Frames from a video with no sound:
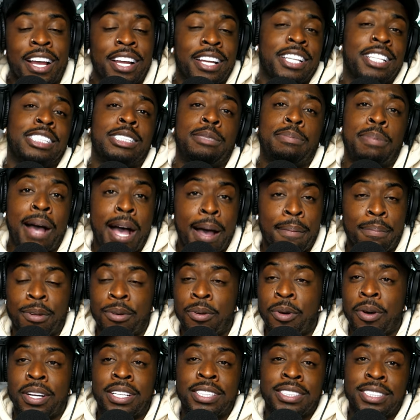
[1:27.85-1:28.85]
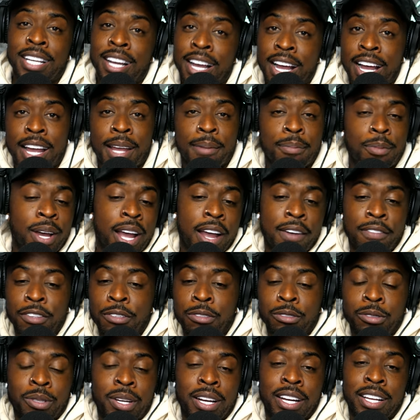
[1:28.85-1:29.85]
Like it's popping all the time, wherever
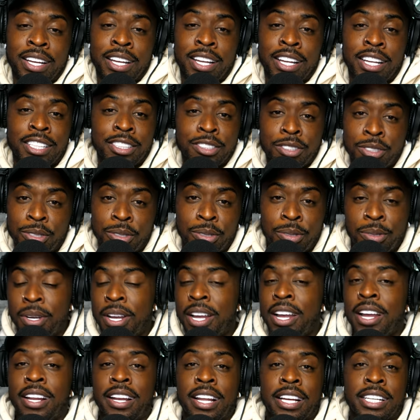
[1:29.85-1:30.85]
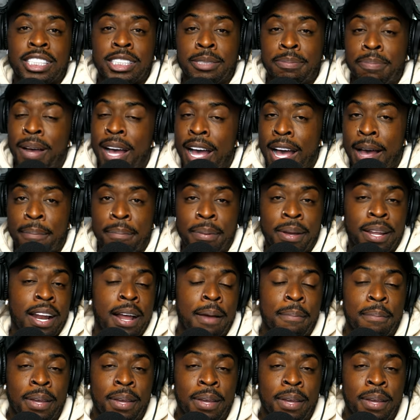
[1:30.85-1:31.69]
you trying to get into, like it's popping.